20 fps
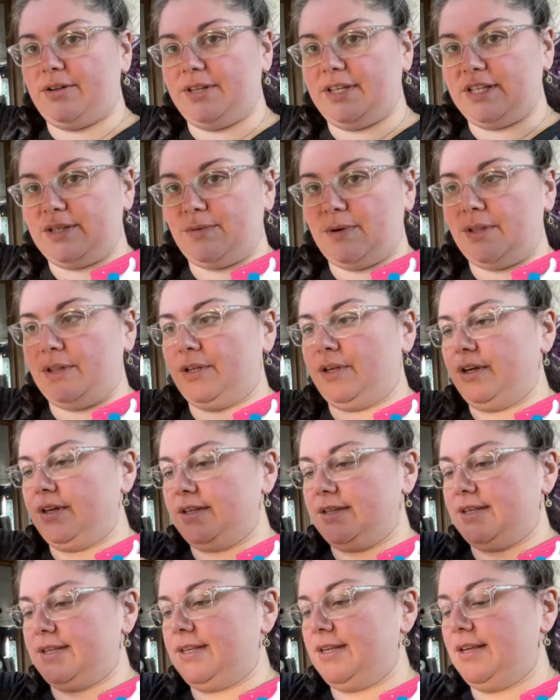this one
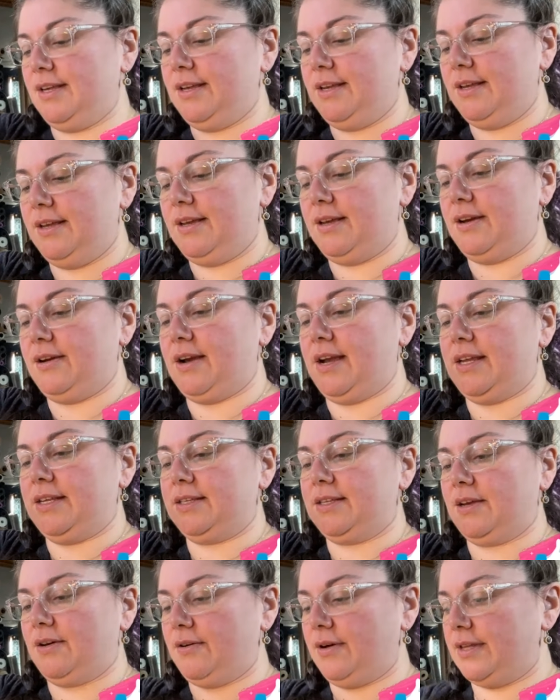looks. All right,
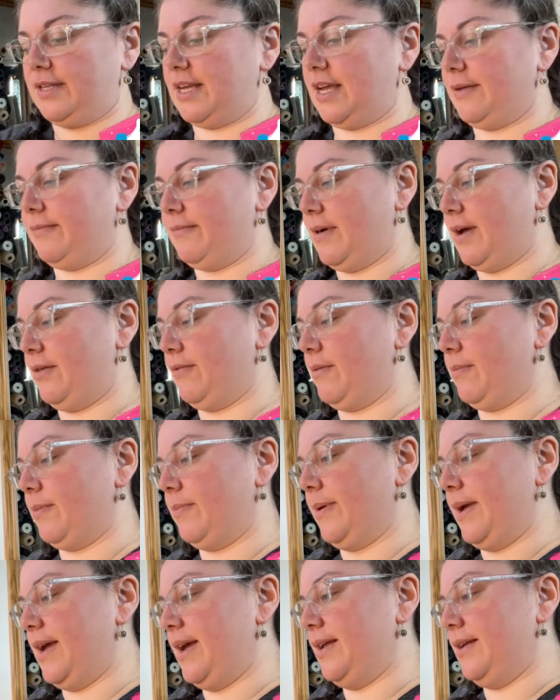so I take my rubber
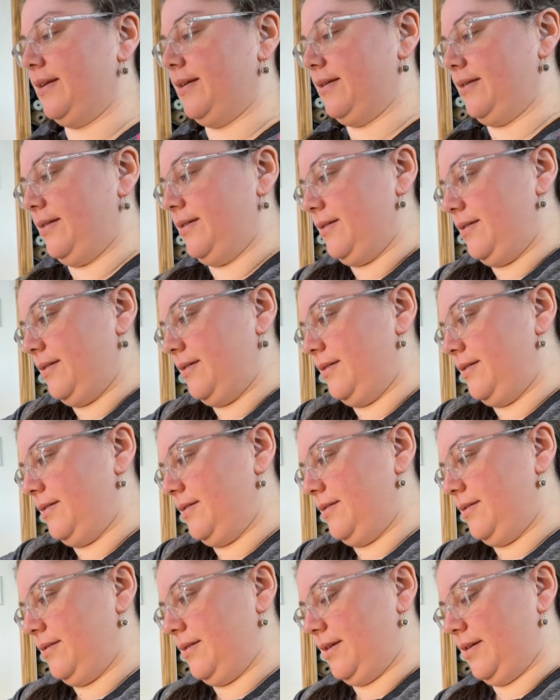band
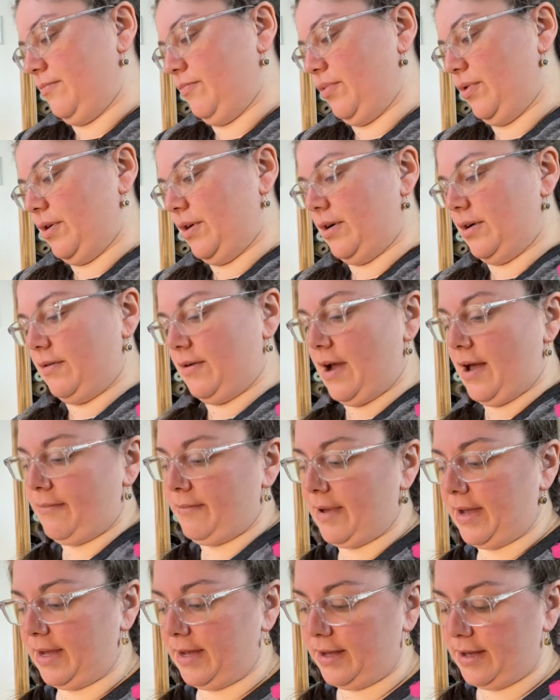and put it around
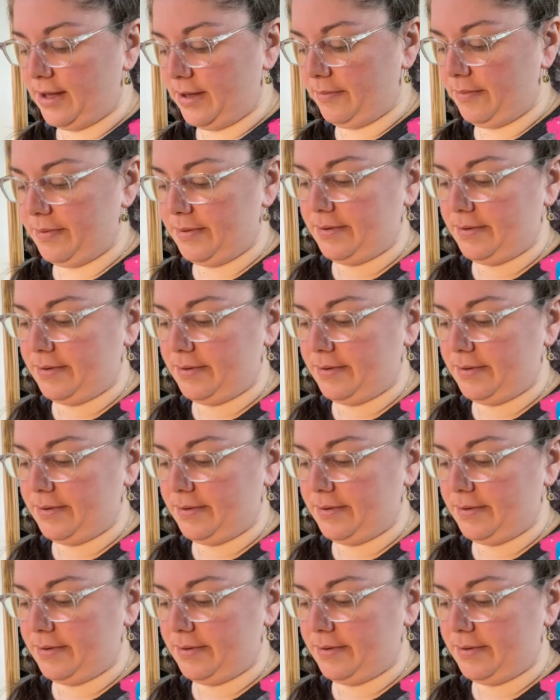my cup.